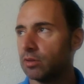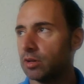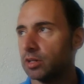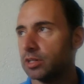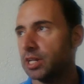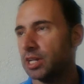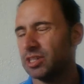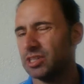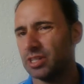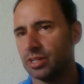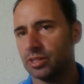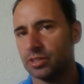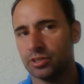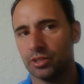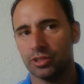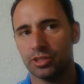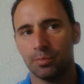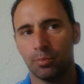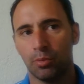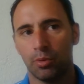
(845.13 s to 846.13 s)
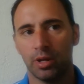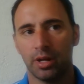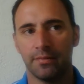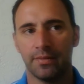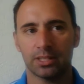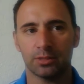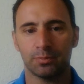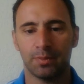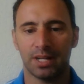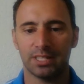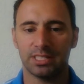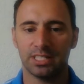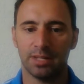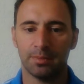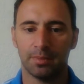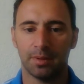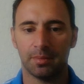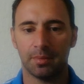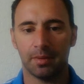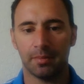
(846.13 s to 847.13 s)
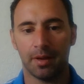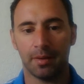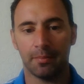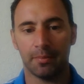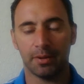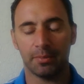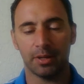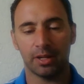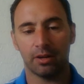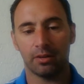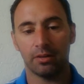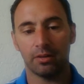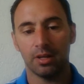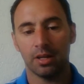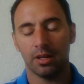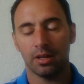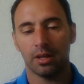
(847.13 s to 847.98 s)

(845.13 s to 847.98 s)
rotation, insertion point of XYZ, blah, blah, blah. But we go,